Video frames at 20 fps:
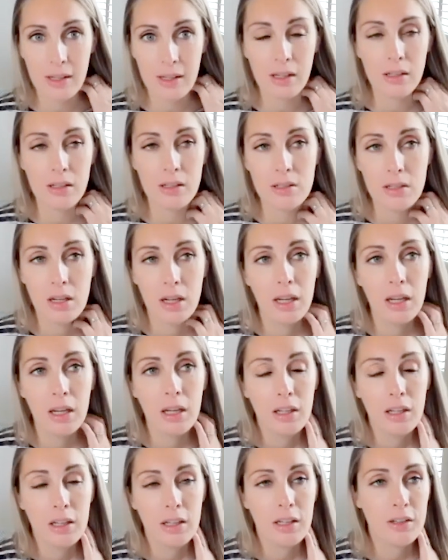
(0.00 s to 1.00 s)
And
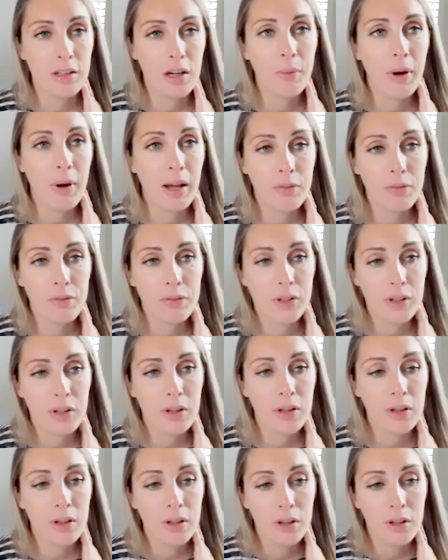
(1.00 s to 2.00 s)
you don't have
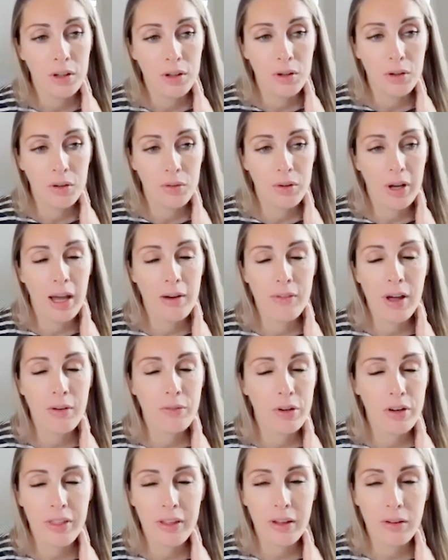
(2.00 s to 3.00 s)
to have
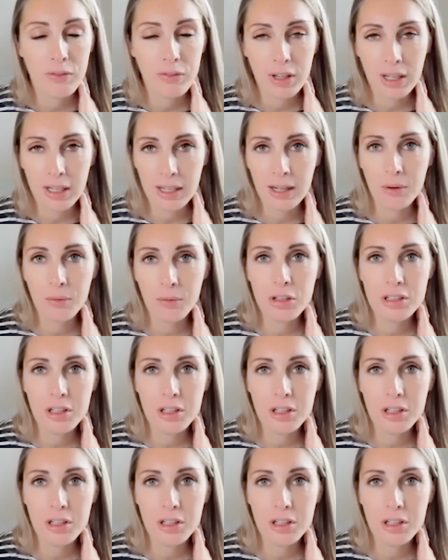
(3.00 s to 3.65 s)
everything figured out.